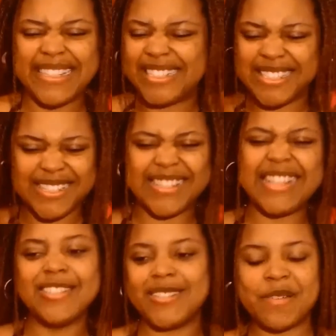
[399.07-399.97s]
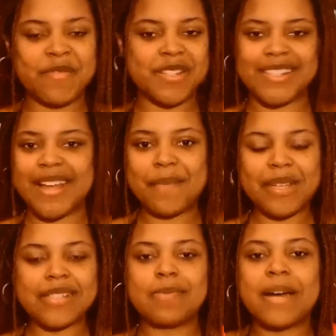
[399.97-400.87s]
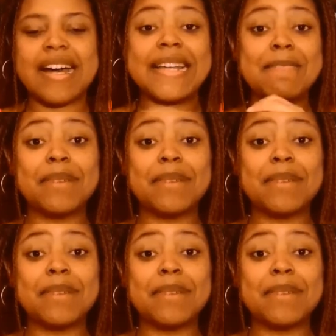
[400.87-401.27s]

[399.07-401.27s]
just send shivers down my spine,